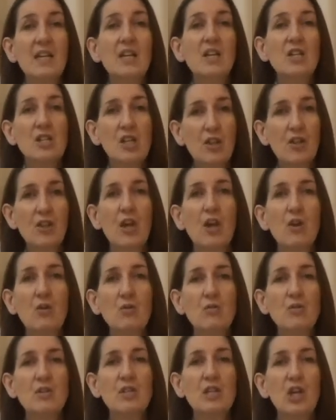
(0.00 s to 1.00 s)
"to
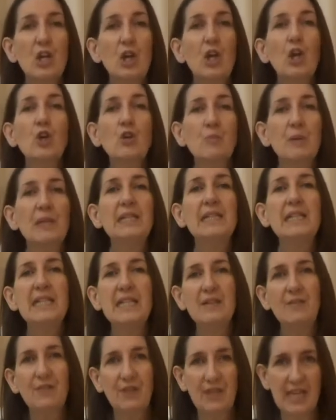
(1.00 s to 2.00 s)
those who
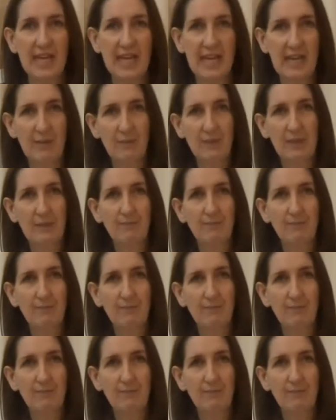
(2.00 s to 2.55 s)
believe in him."